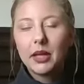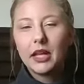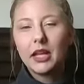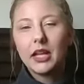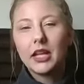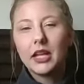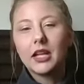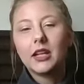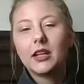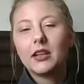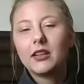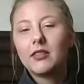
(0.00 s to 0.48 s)

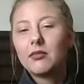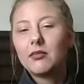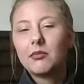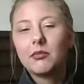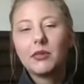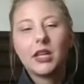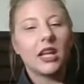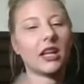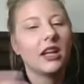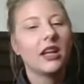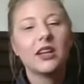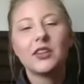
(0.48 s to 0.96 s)
and
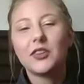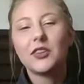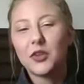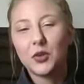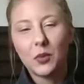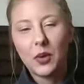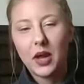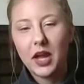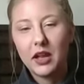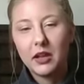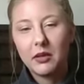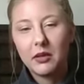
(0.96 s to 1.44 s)
getting in your
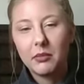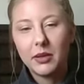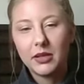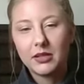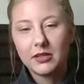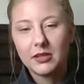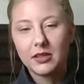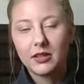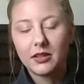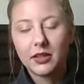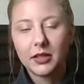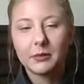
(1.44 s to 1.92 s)
way,
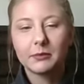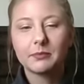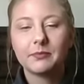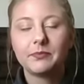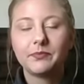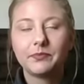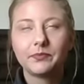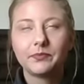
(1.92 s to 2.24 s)
basically.